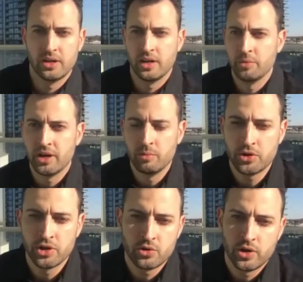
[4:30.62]
I mean, I'm
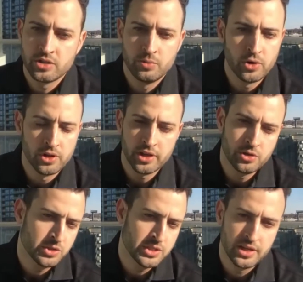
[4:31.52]
looking across the board, and like you
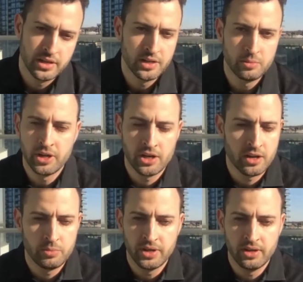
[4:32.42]
said, it may
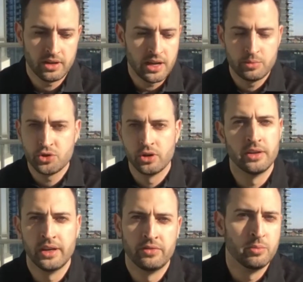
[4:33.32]
not be capturing
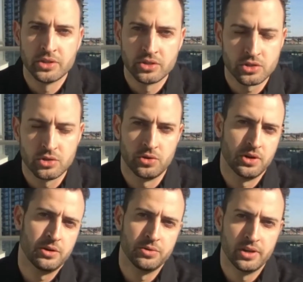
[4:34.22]
every business owner
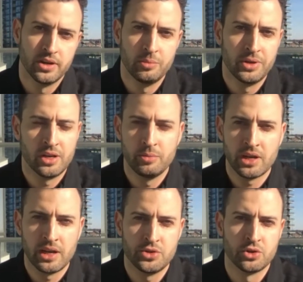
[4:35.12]
out there. It may not be
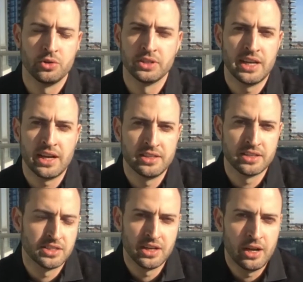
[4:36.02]
capturing all the tactics
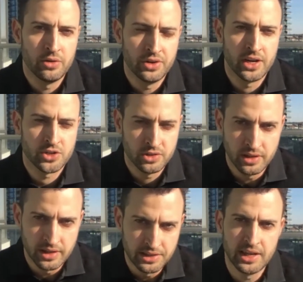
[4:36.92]
and how they're actually
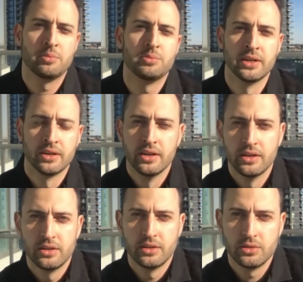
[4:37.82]
adapting
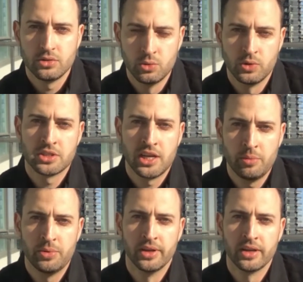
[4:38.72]
to what's
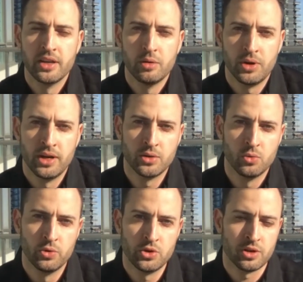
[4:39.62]
happening. But
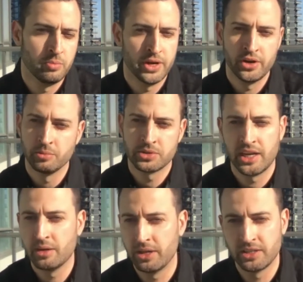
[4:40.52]
when you compare them
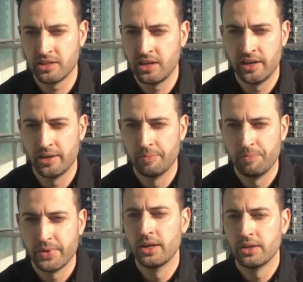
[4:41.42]
side by side,
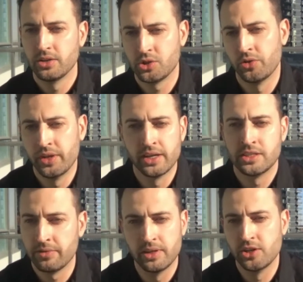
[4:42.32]
certain things
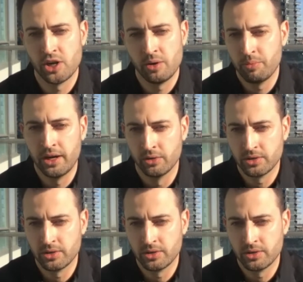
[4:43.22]
definitely jump out.